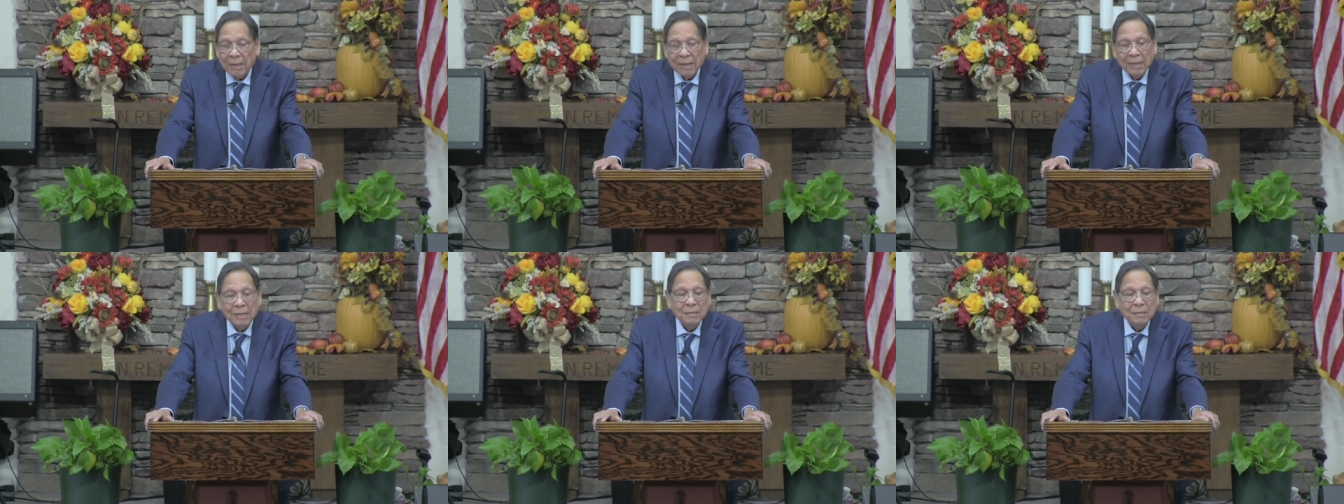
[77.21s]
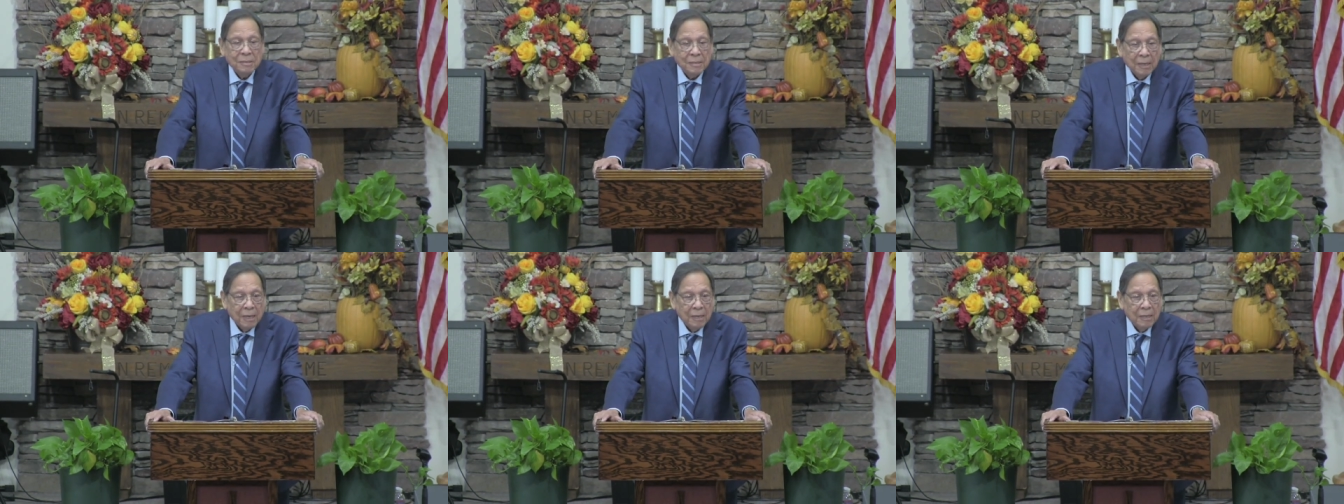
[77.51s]
He
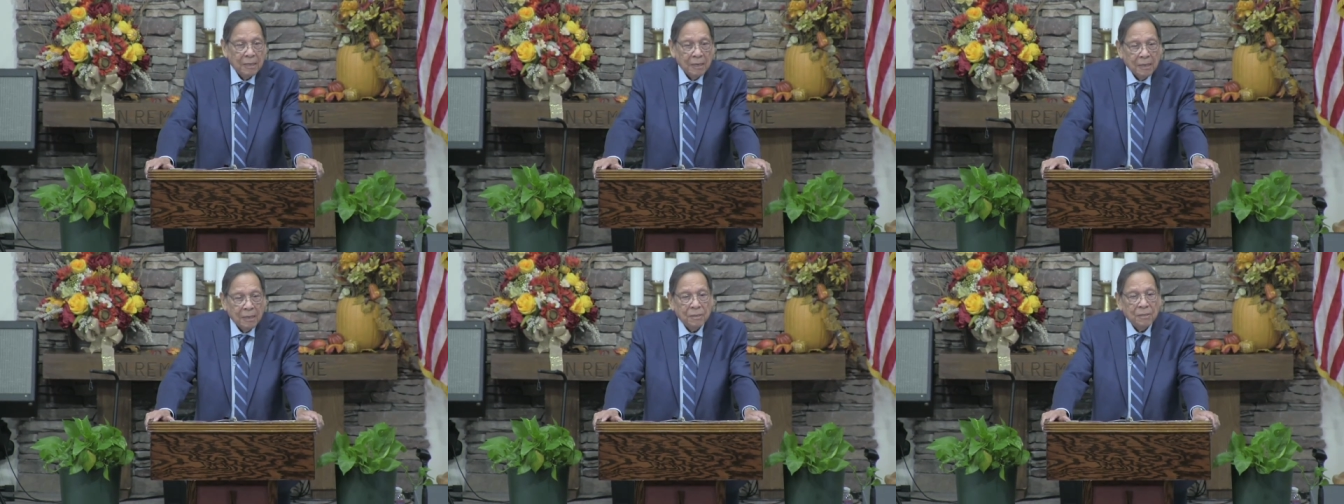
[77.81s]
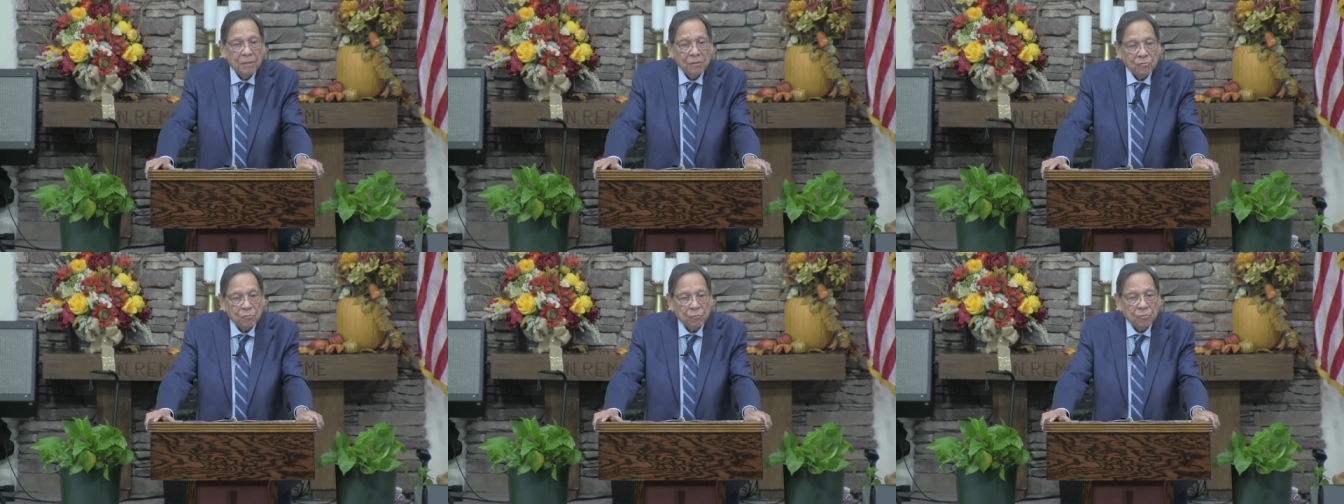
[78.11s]
said,
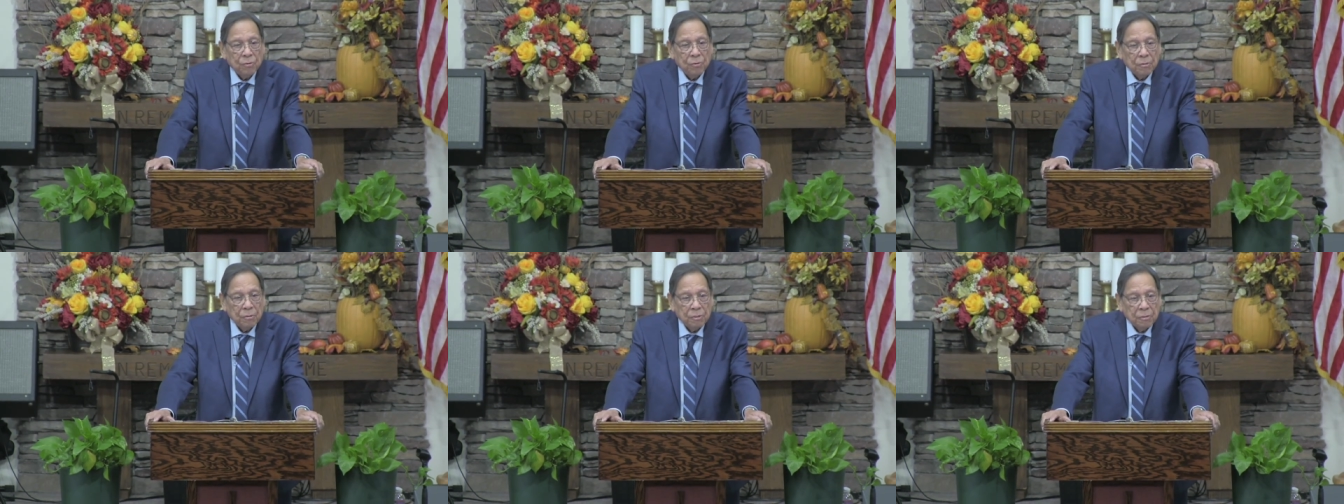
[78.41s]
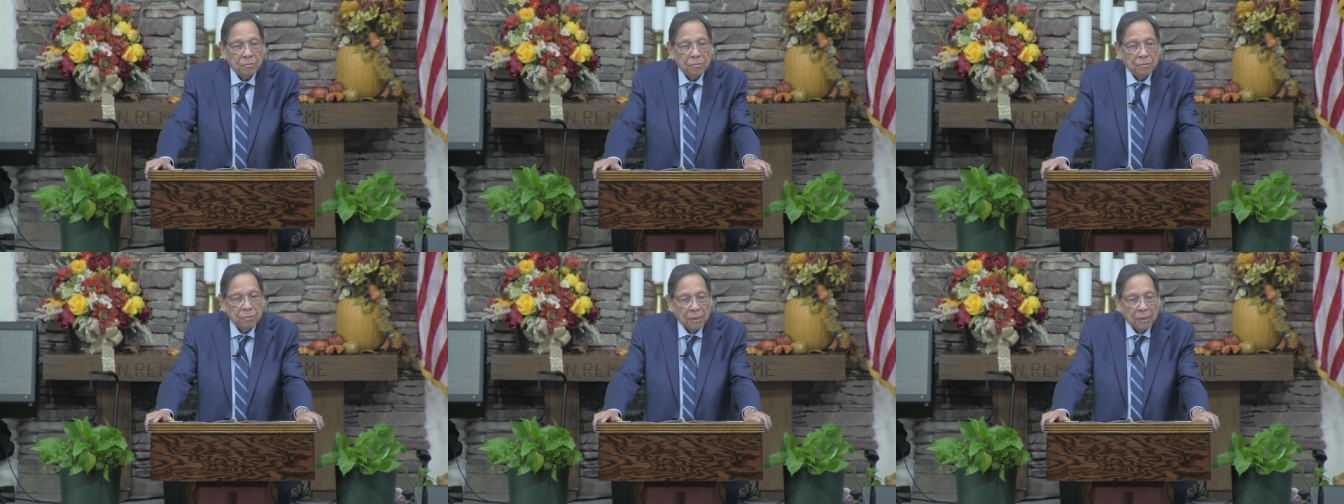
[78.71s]
In this world
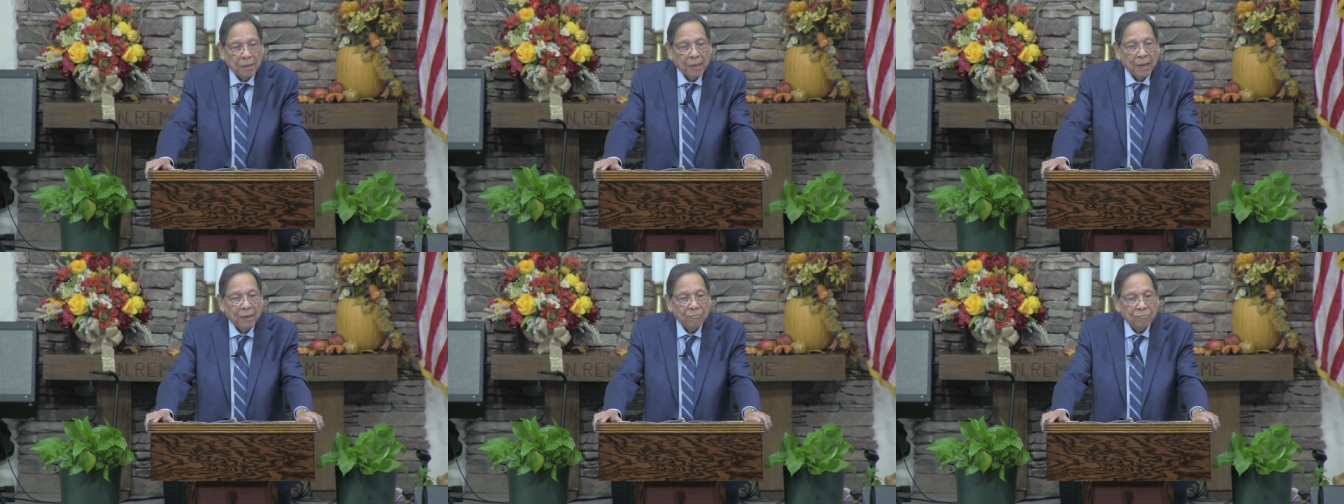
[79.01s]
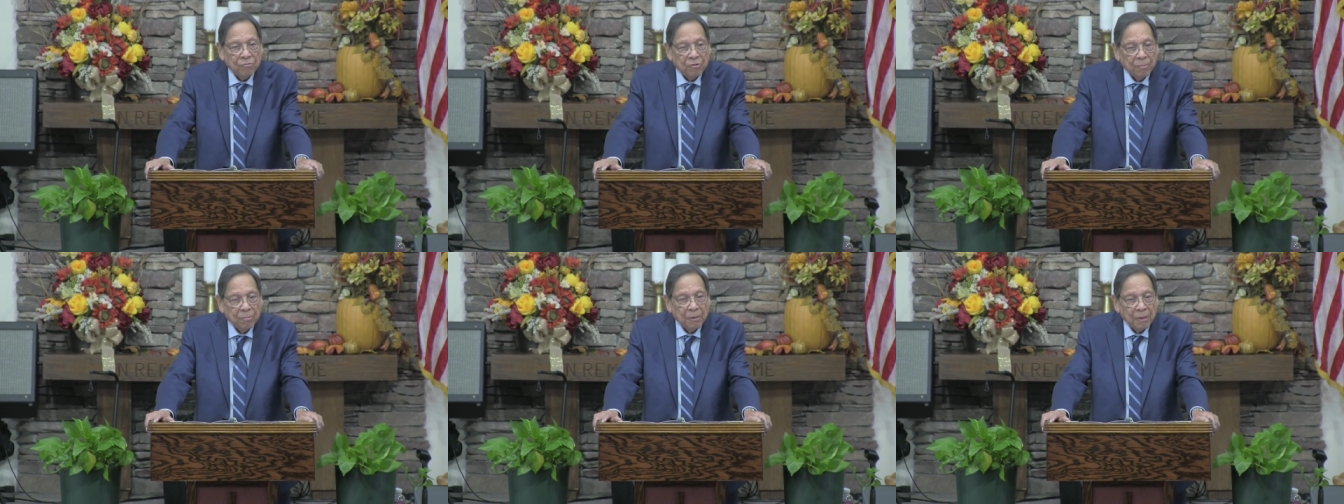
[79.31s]
you shall
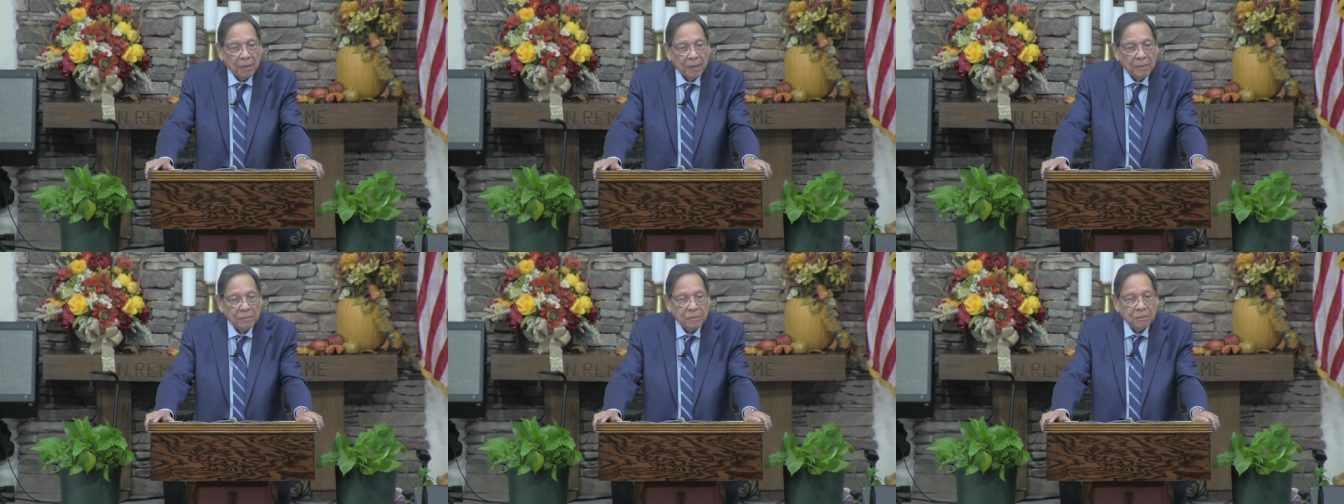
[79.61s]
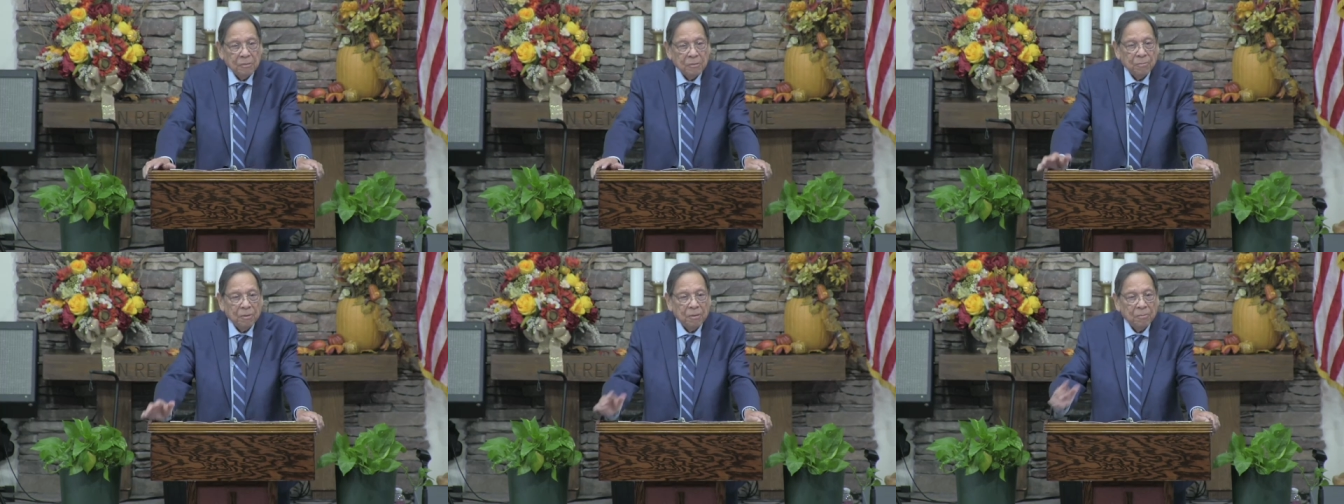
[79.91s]
have tribulation,